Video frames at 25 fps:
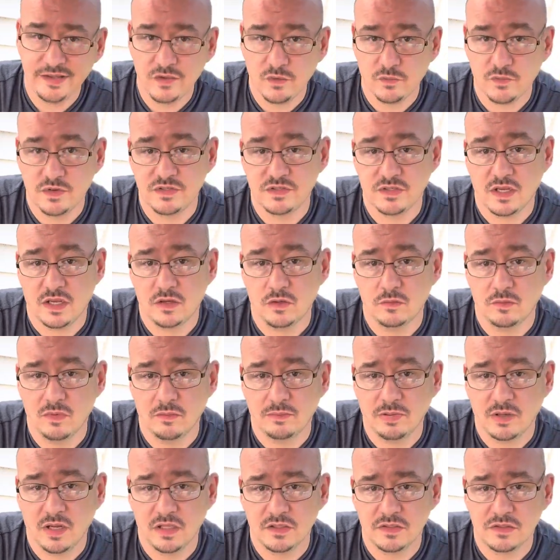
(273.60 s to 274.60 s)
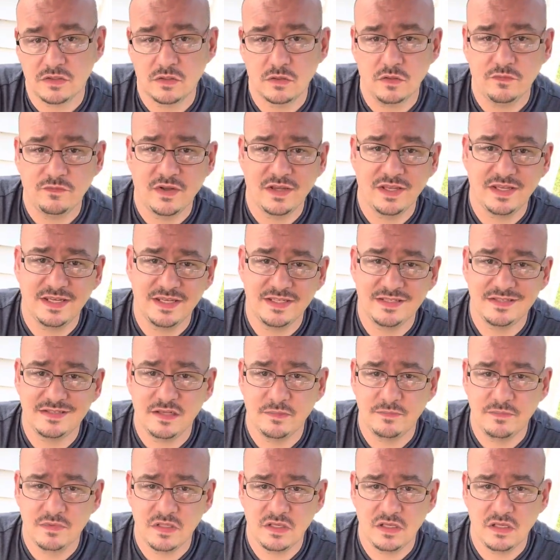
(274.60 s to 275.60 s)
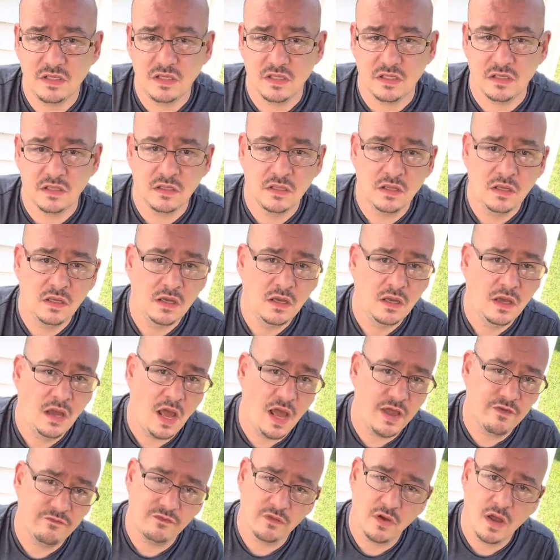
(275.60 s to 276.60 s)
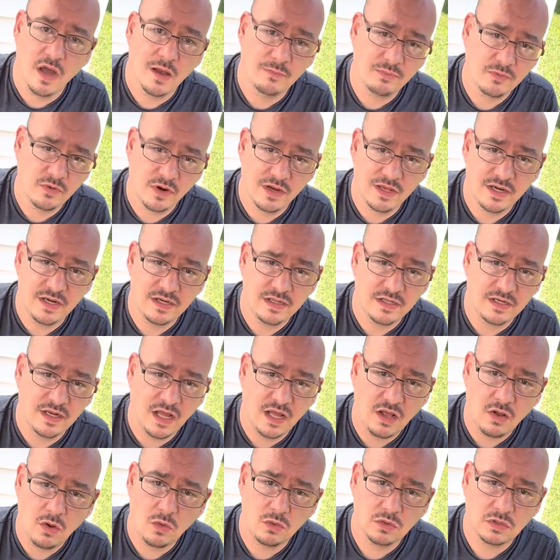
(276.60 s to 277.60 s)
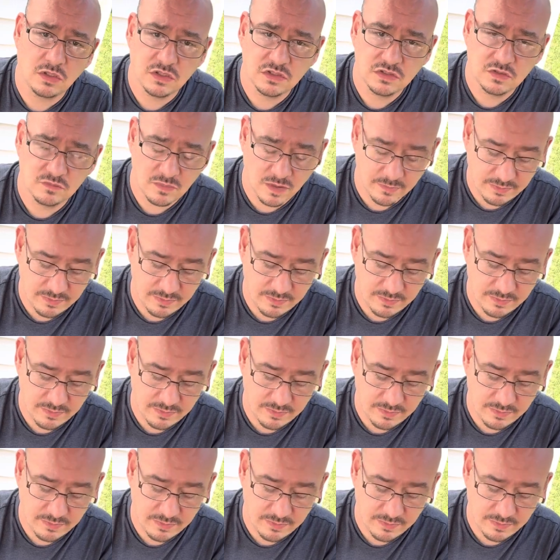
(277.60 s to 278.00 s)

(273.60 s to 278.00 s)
to recycle my pots. So if I get something and I've upgraded it, I hold on to my